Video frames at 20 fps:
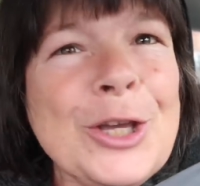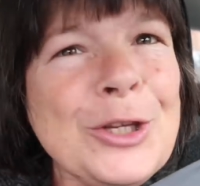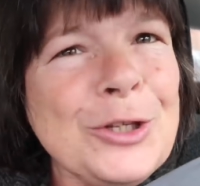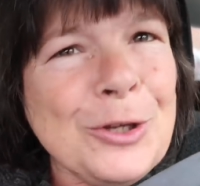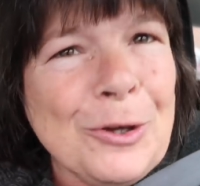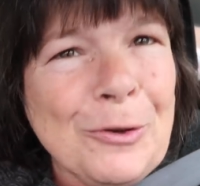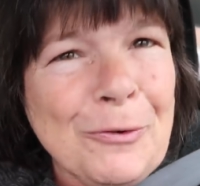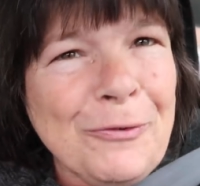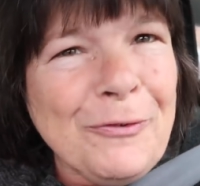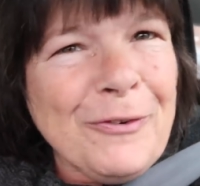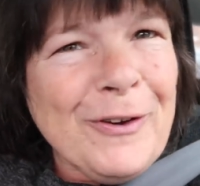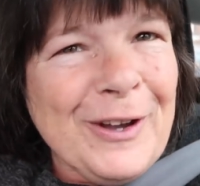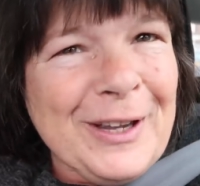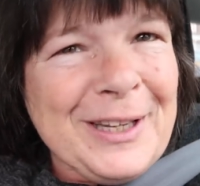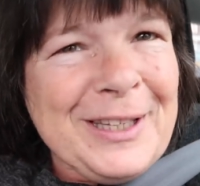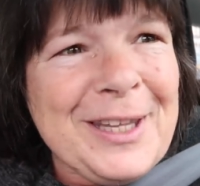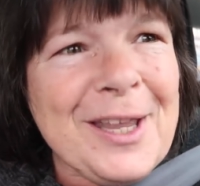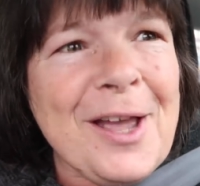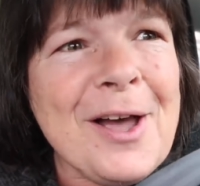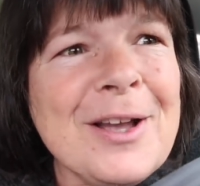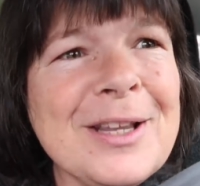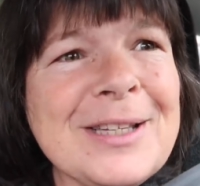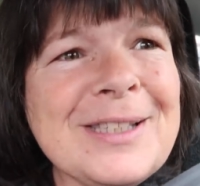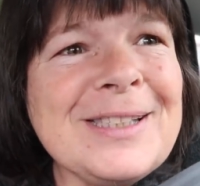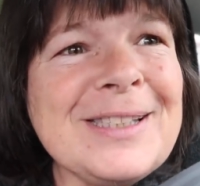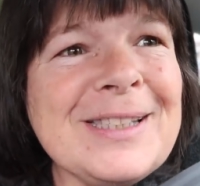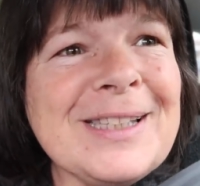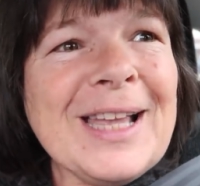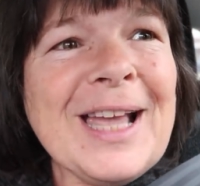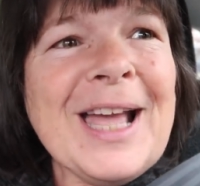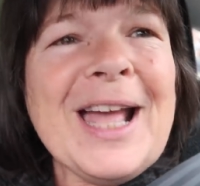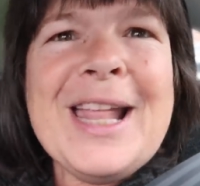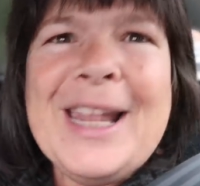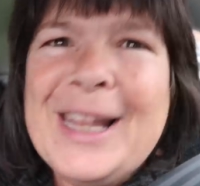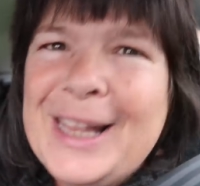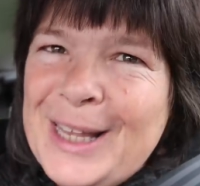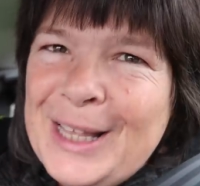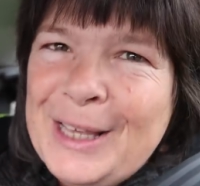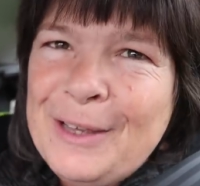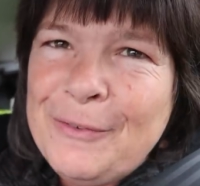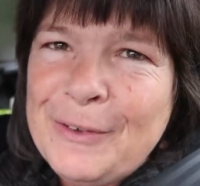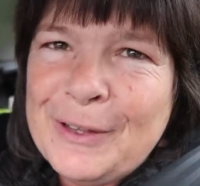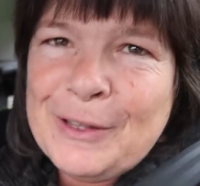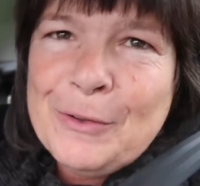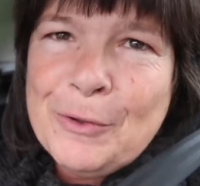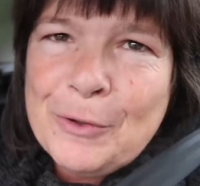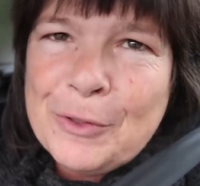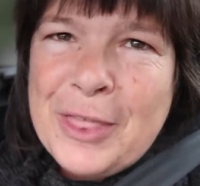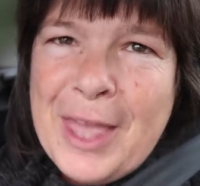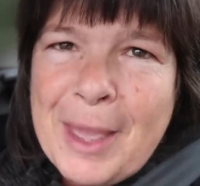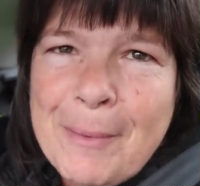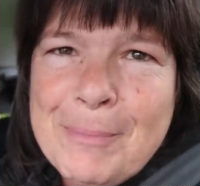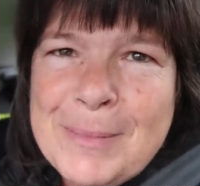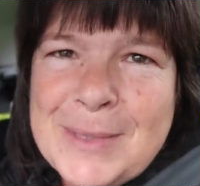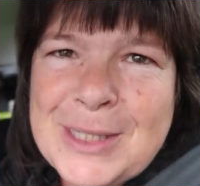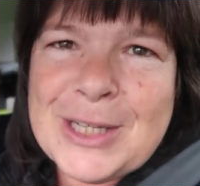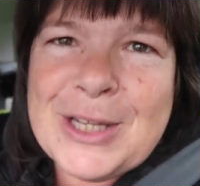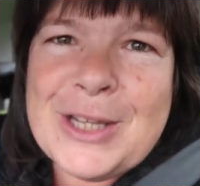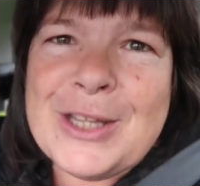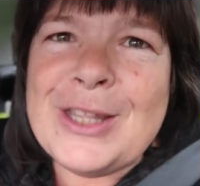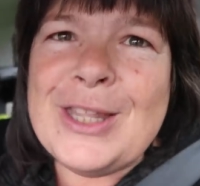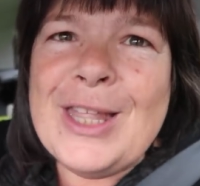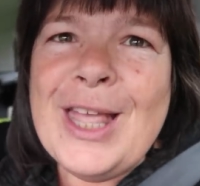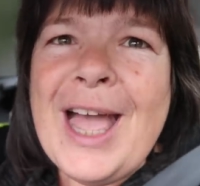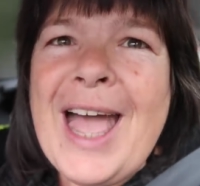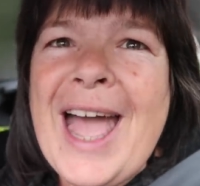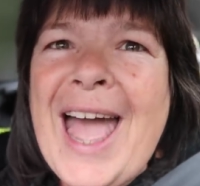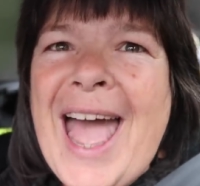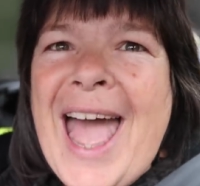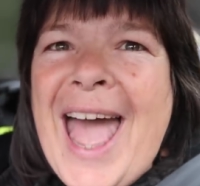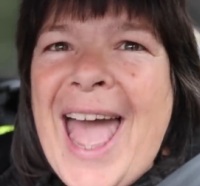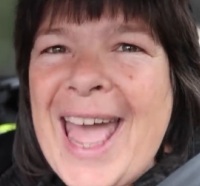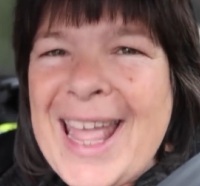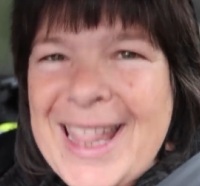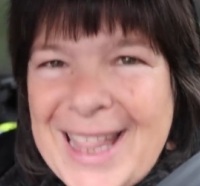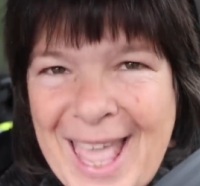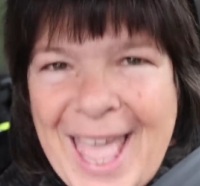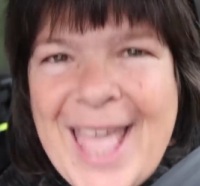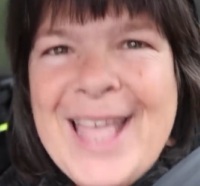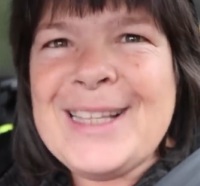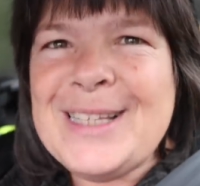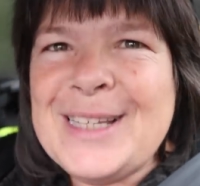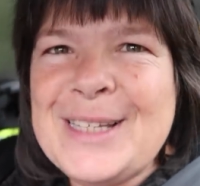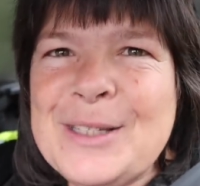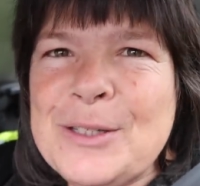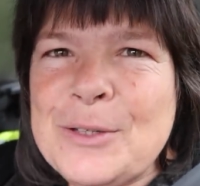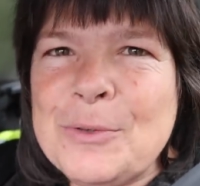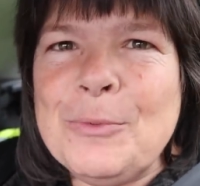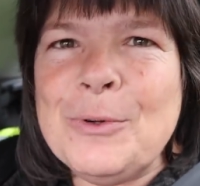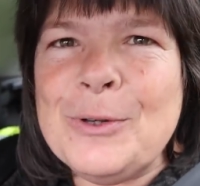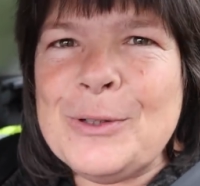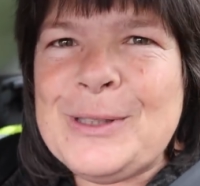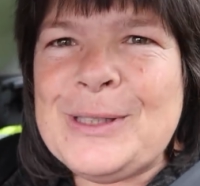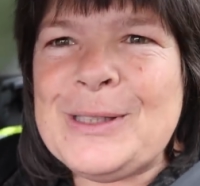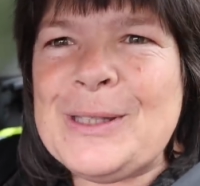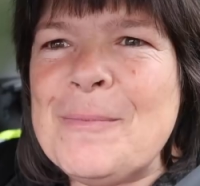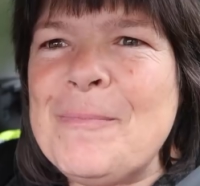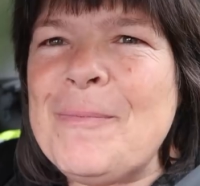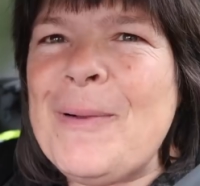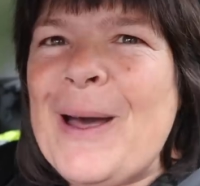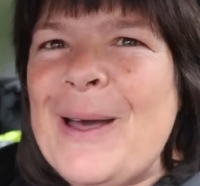You find us leaving Northampton and heading towards the